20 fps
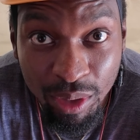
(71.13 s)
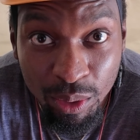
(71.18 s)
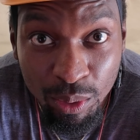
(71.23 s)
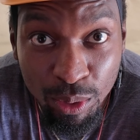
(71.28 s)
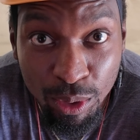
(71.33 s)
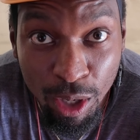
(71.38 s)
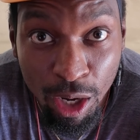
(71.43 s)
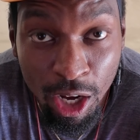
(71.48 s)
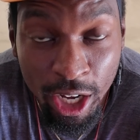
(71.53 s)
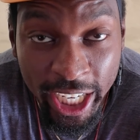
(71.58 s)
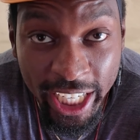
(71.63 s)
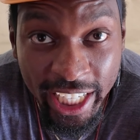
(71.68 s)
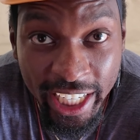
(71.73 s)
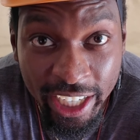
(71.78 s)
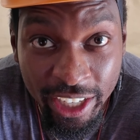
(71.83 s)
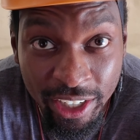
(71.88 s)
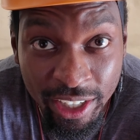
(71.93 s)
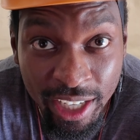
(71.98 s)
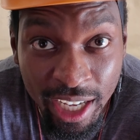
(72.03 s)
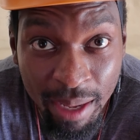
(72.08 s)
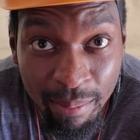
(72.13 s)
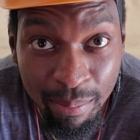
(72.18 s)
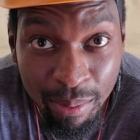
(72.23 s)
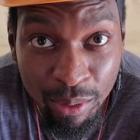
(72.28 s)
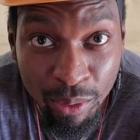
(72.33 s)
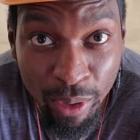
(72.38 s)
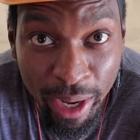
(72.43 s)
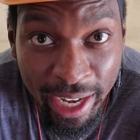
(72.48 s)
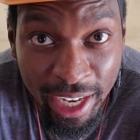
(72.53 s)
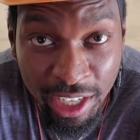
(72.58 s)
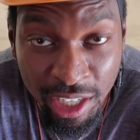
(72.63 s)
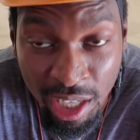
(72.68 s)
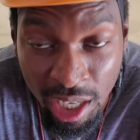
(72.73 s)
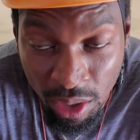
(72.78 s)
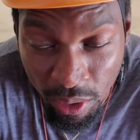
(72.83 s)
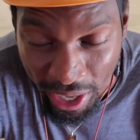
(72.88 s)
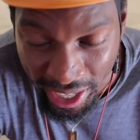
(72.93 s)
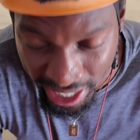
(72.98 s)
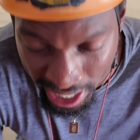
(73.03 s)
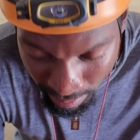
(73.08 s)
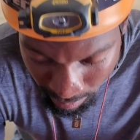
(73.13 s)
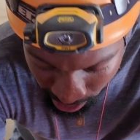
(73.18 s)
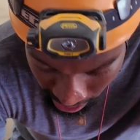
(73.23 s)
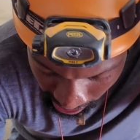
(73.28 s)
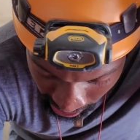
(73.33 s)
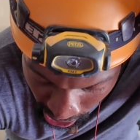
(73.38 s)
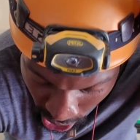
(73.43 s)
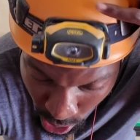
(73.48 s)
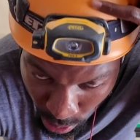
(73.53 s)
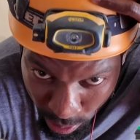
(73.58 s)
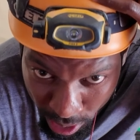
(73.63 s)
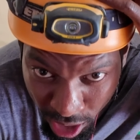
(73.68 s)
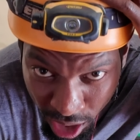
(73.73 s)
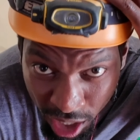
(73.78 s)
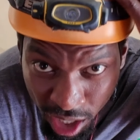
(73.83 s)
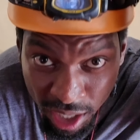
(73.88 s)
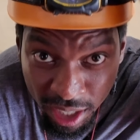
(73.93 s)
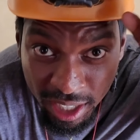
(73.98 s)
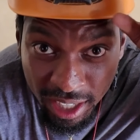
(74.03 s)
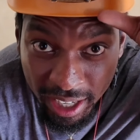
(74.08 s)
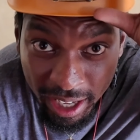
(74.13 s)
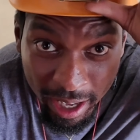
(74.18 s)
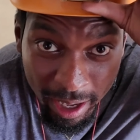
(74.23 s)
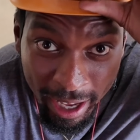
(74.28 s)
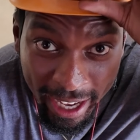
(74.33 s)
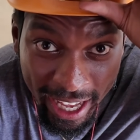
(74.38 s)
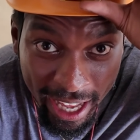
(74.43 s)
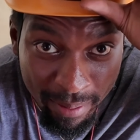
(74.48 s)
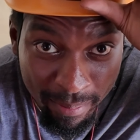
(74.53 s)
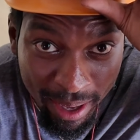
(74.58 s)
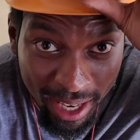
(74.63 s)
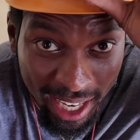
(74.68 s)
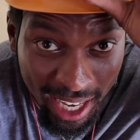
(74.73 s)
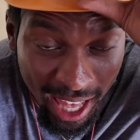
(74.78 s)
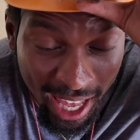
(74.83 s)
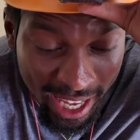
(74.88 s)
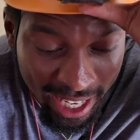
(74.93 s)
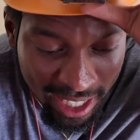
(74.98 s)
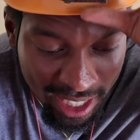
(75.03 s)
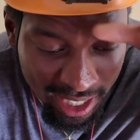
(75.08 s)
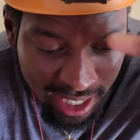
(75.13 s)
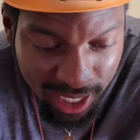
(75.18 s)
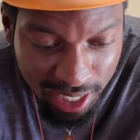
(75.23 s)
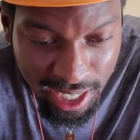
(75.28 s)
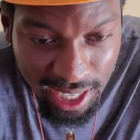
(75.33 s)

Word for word: We're all geared up, ready to go. I got my helmet on. I got my light.